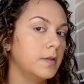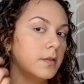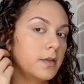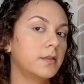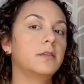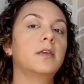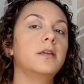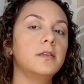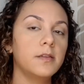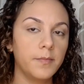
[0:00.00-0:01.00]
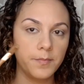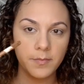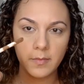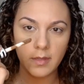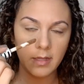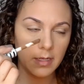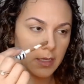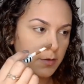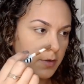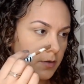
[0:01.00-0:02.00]
like this, a
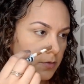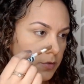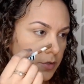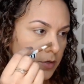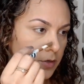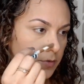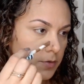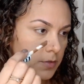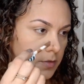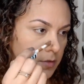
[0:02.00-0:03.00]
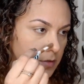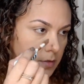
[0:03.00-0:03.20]
little bit on your nose.